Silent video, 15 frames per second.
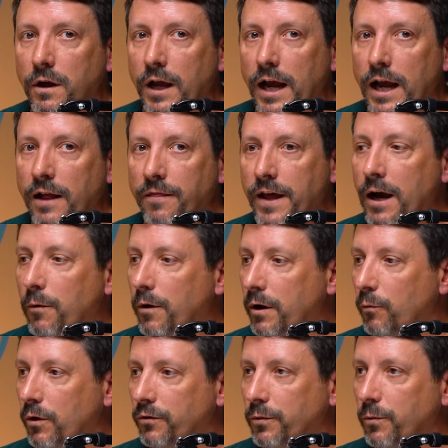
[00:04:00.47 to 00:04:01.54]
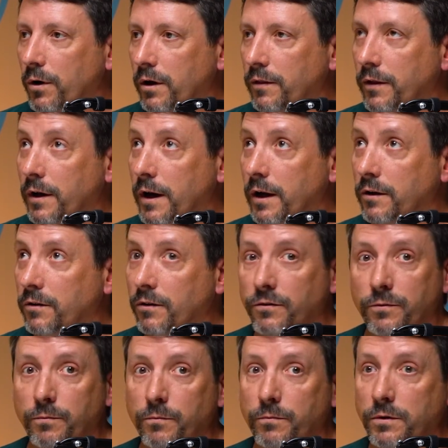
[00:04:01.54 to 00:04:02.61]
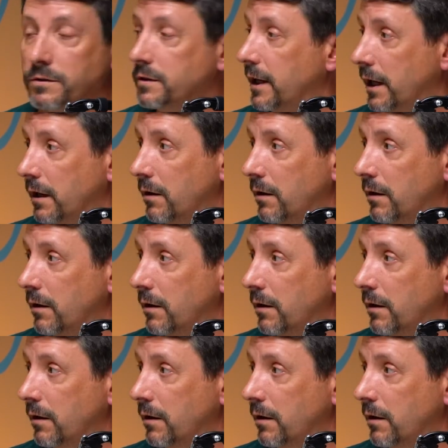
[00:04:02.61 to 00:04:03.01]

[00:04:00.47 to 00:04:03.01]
And that one was one that I just was like,